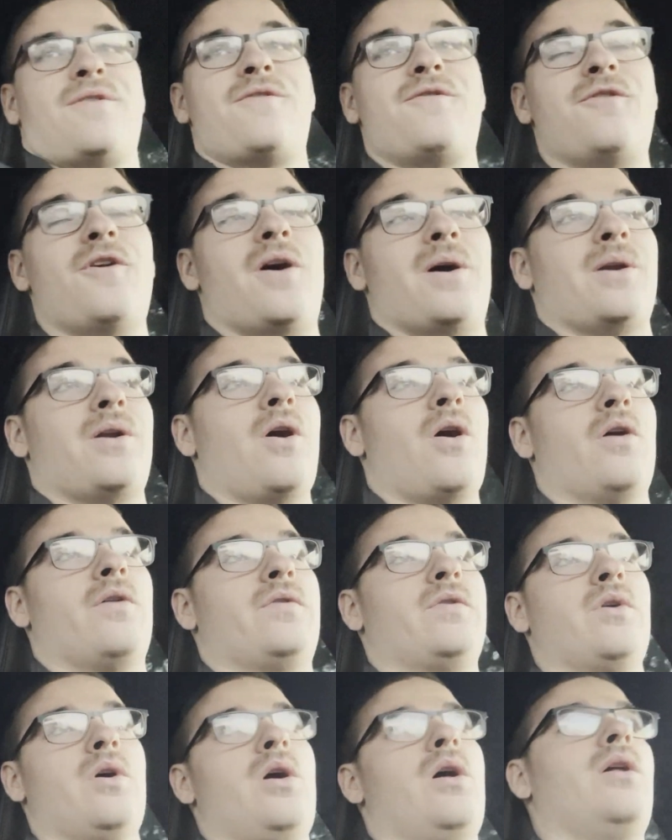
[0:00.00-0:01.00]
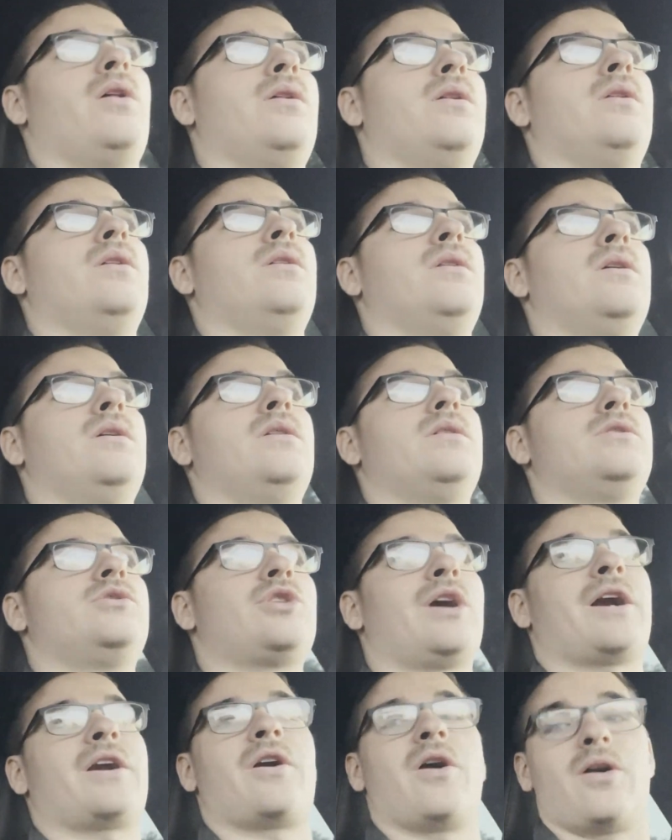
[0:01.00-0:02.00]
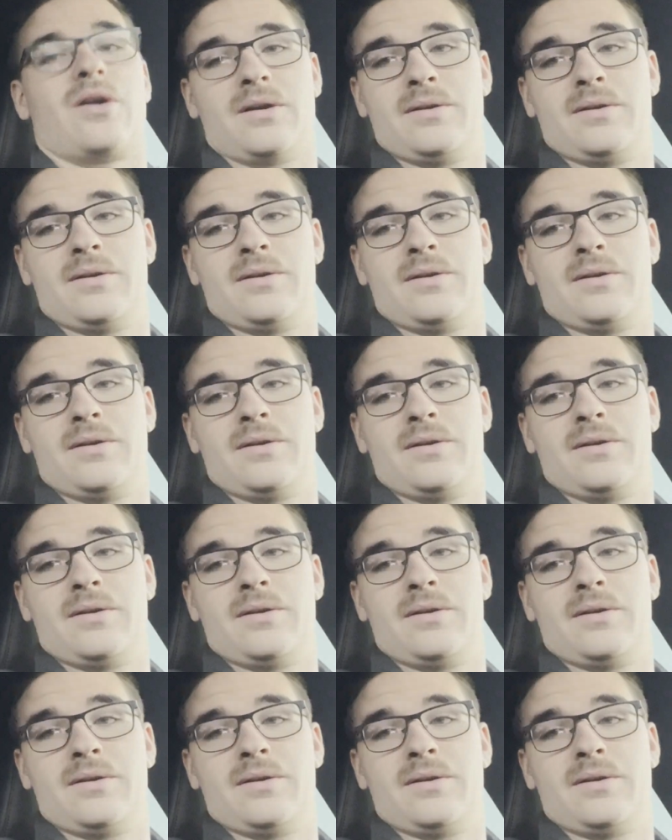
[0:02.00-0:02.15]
fun overall track car.